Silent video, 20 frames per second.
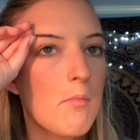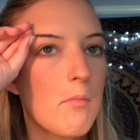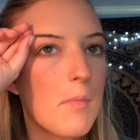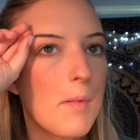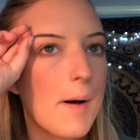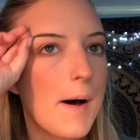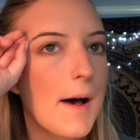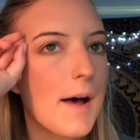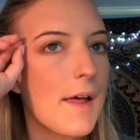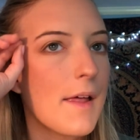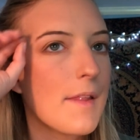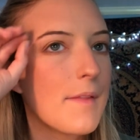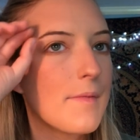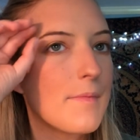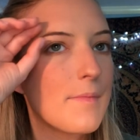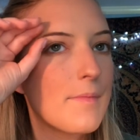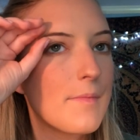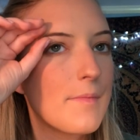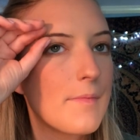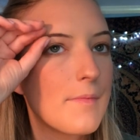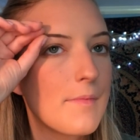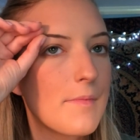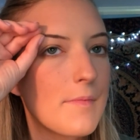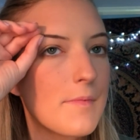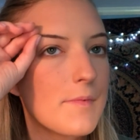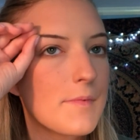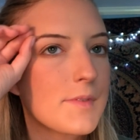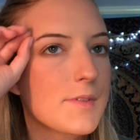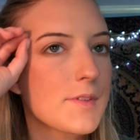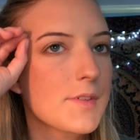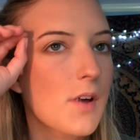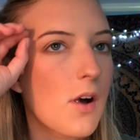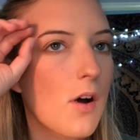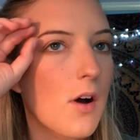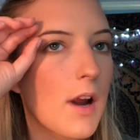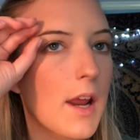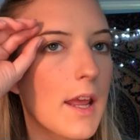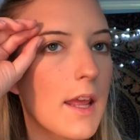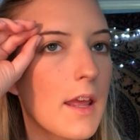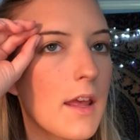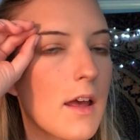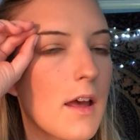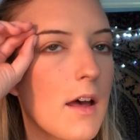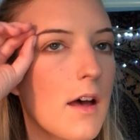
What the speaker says: but sorry.